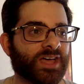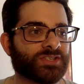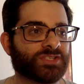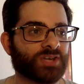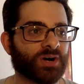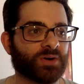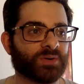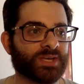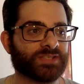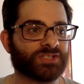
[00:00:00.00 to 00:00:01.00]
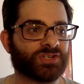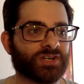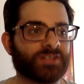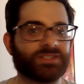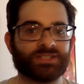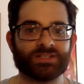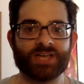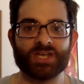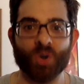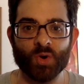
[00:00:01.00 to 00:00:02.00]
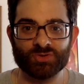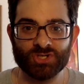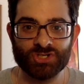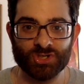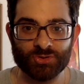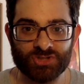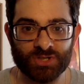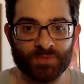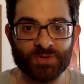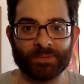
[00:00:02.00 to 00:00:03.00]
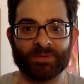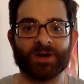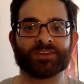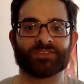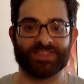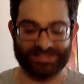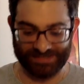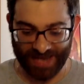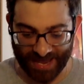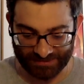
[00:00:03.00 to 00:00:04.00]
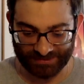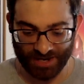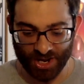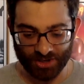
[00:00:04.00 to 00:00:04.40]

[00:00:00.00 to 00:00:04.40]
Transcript: So it's good to like go to YouTube when you're preparing for this test.